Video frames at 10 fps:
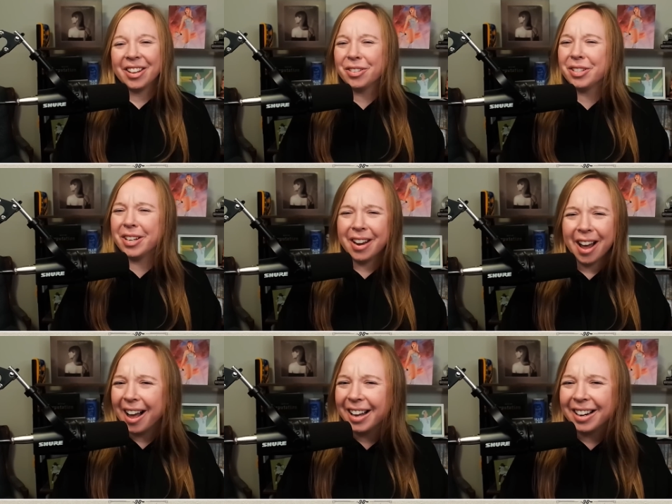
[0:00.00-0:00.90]
There's
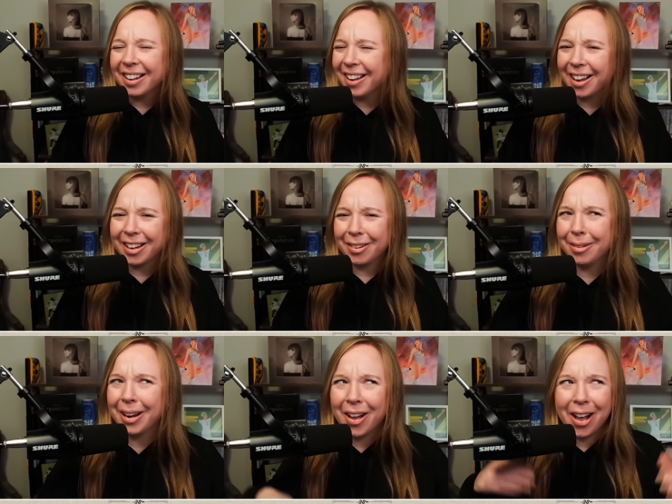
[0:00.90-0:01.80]
not a lot
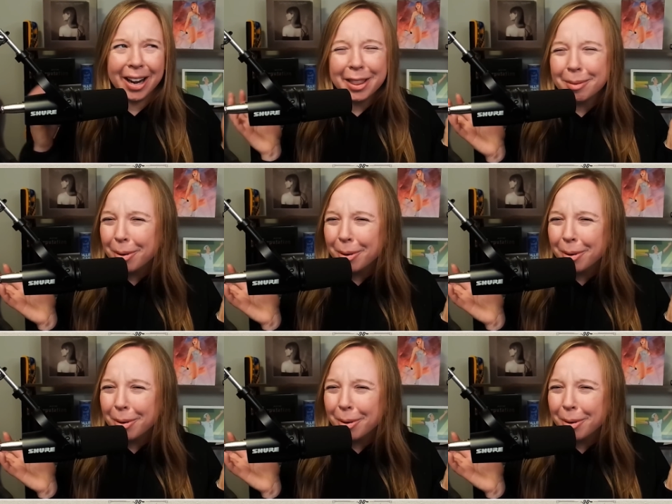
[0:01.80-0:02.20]
going on at the